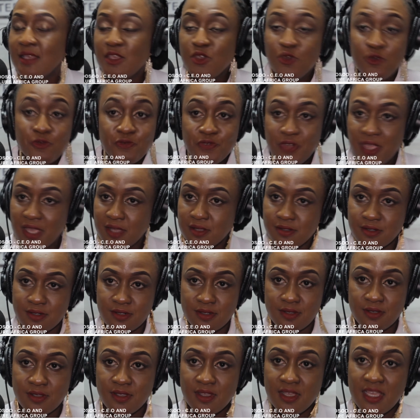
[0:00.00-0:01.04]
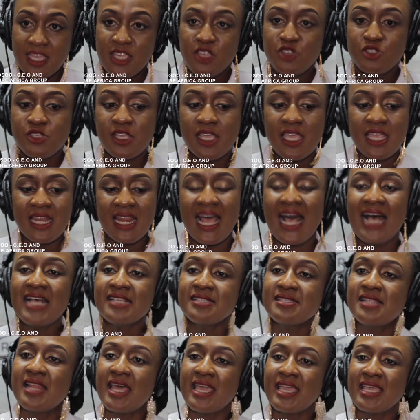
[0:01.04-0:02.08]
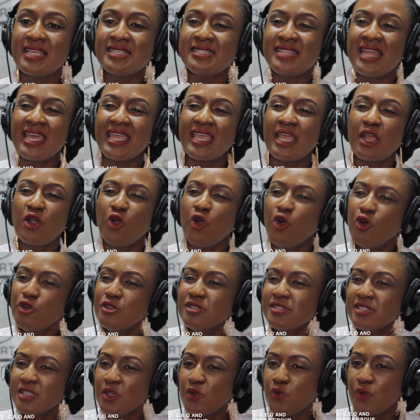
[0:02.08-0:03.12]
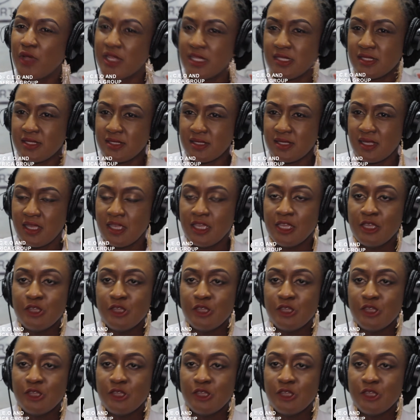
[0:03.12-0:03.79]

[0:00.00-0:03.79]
you failed. You see, it's like a consequence.